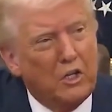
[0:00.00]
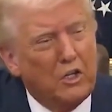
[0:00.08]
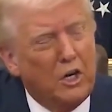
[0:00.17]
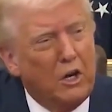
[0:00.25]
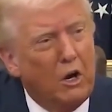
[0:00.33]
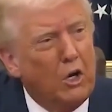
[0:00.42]
I
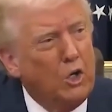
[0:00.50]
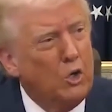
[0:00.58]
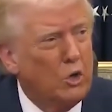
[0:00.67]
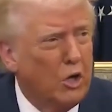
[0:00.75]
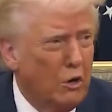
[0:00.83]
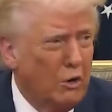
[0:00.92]
said, are you
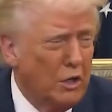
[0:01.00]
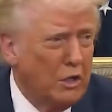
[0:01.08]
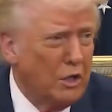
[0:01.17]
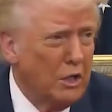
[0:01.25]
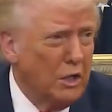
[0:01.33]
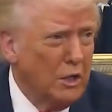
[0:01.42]

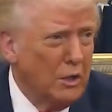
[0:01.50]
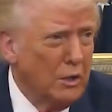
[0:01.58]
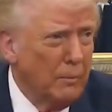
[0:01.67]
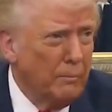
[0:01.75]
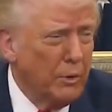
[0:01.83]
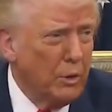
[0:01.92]
current
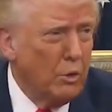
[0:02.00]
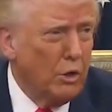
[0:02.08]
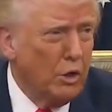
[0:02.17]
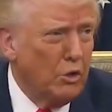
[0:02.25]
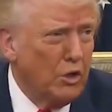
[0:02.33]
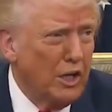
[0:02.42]
or
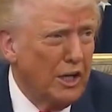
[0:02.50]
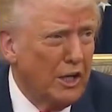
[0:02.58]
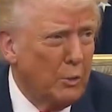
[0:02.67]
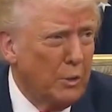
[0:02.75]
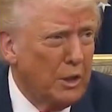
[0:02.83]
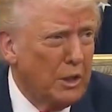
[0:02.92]
are you
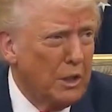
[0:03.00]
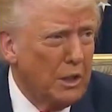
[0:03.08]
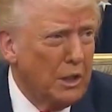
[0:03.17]
delinquent?